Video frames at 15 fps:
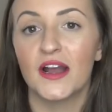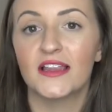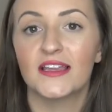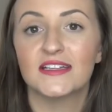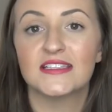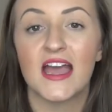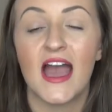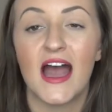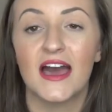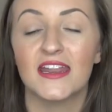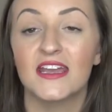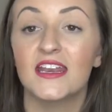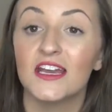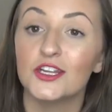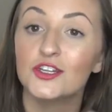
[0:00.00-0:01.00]
I like to add
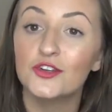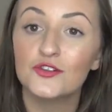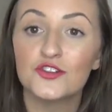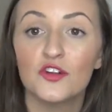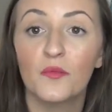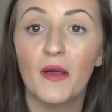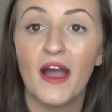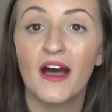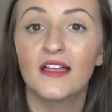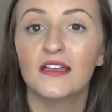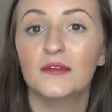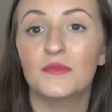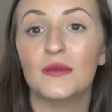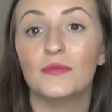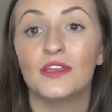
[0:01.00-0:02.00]
in a neutral
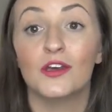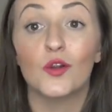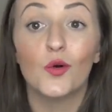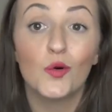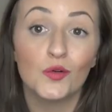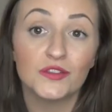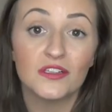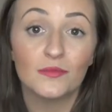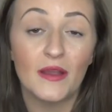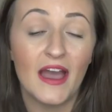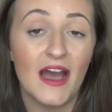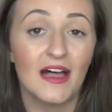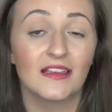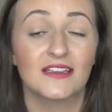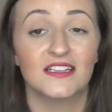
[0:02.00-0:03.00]
palette, maybe an older
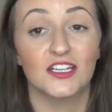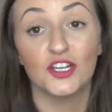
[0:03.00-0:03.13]
palette,